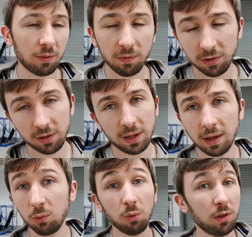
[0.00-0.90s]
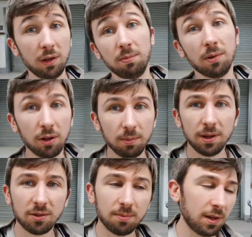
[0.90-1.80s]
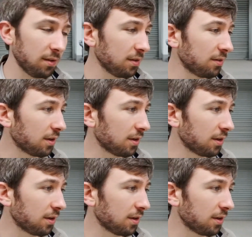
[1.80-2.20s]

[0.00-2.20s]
and obviously all the other bits and pieces.